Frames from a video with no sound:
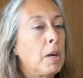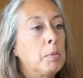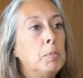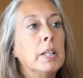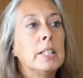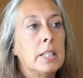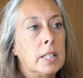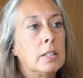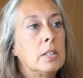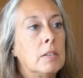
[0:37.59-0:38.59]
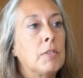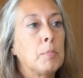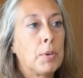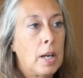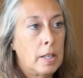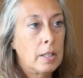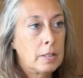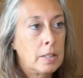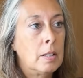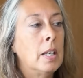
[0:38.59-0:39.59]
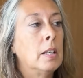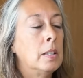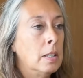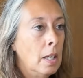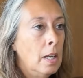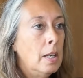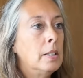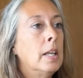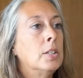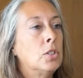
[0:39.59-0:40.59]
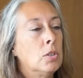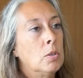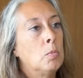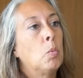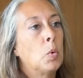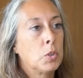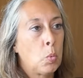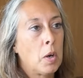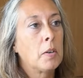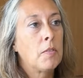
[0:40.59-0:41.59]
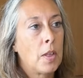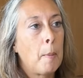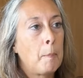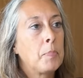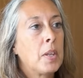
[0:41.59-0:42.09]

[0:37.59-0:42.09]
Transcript: probably 6 different products, and NetZoom was one of them.